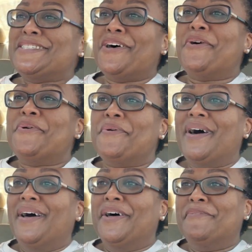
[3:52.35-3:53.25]
So
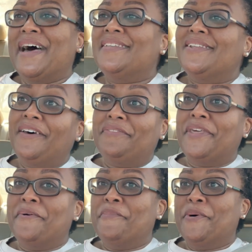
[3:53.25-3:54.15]
I love
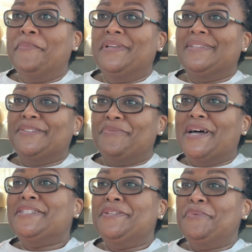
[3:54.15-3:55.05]
that moment
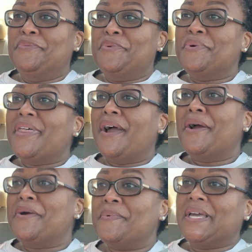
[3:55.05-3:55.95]
watching the movie with
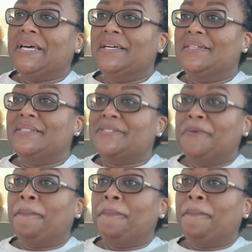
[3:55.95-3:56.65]
her, because